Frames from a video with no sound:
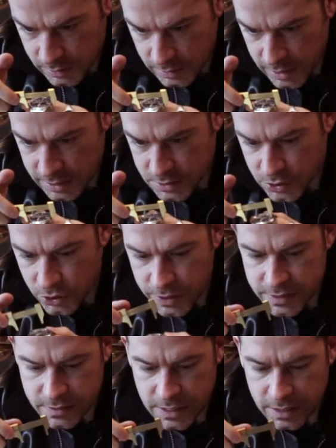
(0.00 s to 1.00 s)
Yeah, it's
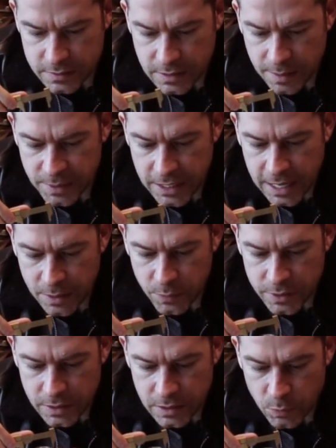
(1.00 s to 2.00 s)
36. I mean,
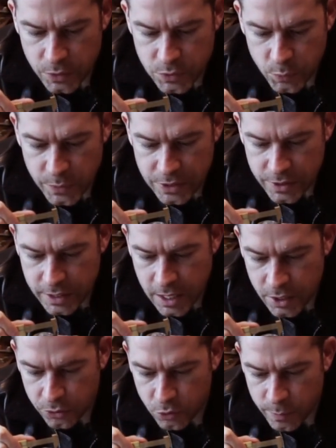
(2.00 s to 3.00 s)
what's weird, it
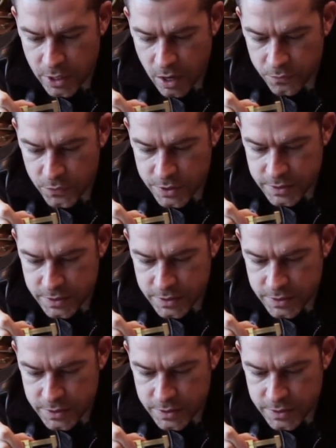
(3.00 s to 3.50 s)
kind of threw me off for a